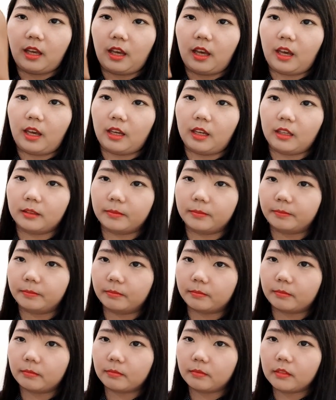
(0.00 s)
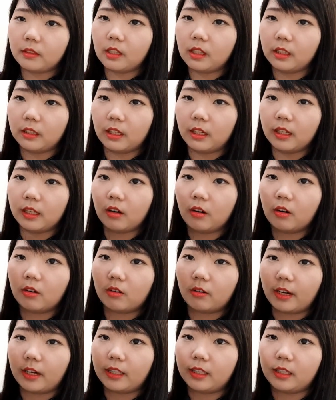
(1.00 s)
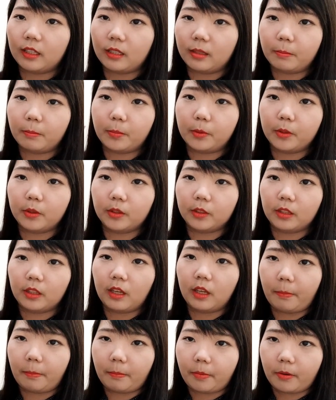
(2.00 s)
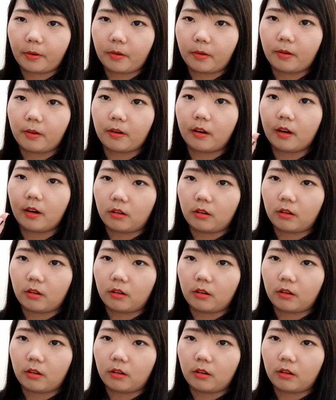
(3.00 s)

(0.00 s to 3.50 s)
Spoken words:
And they already put paper